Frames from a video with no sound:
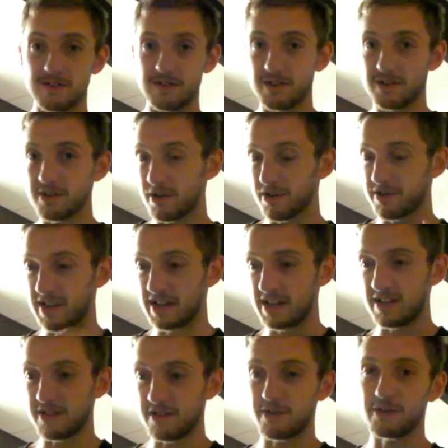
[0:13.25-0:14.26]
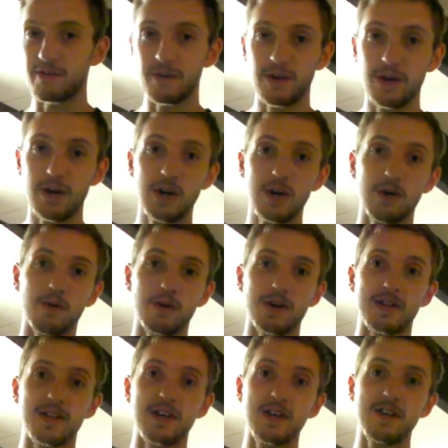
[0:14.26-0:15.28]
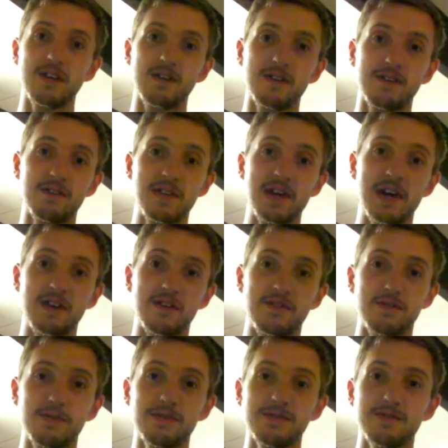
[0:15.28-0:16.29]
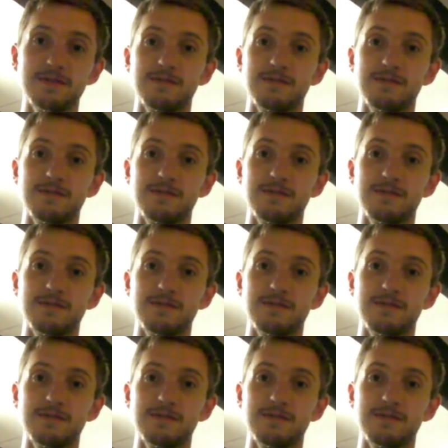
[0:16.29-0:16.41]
So I'll take you through what you need and how to do it,